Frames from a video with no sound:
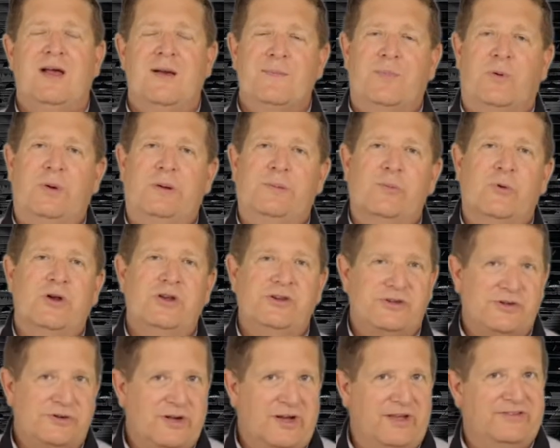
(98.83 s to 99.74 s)
But when
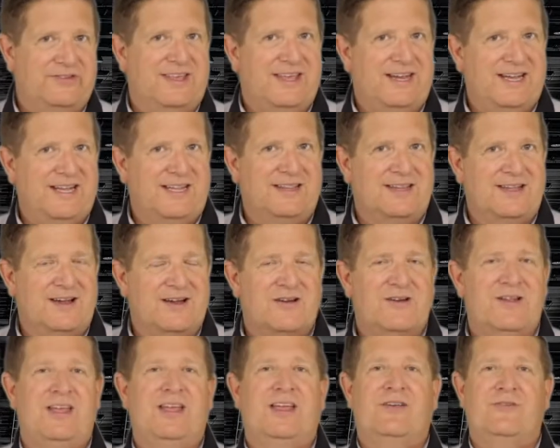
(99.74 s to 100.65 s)
moisture does get in
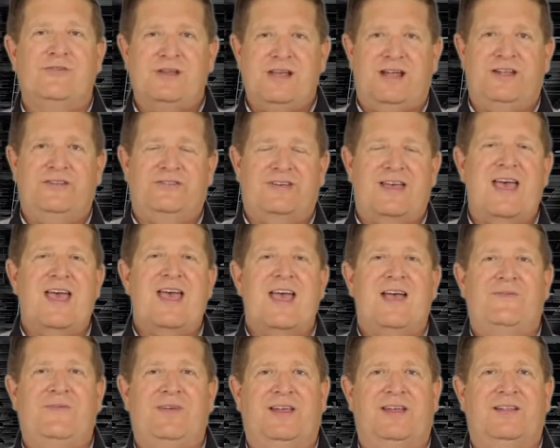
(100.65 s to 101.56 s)
there, it creates
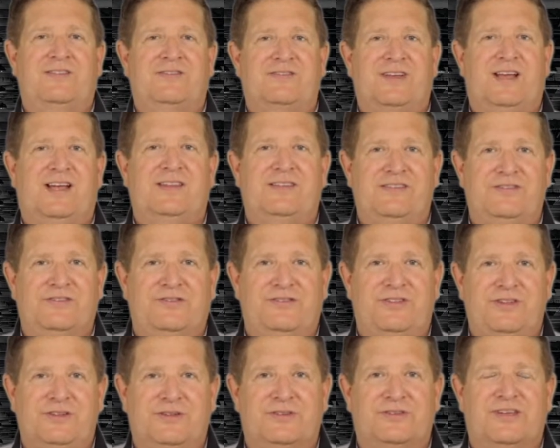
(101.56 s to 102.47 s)
havoc inside these
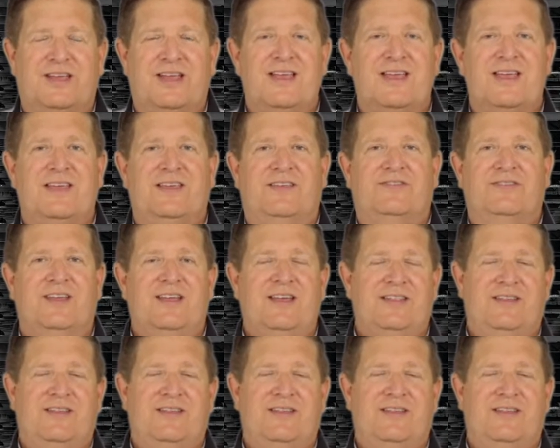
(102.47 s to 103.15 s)
steel tanks.